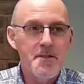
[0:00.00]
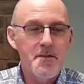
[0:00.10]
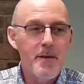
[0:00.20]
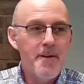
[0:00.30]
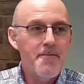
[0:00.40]
As a
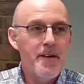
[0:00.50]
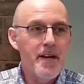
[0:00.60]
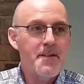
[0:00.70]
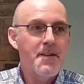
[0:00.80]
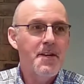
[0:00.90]
matter of
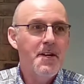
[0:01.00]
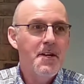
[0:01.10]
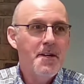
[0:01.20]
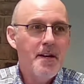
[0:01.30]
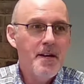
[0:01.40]
fact,
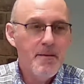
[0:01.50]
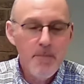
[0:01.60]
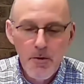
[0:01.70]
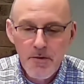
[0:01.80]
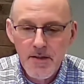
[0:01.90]

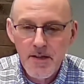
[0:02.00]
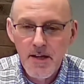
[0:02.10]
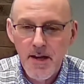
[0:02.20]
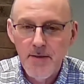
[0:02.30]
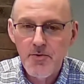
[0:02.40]
most of the times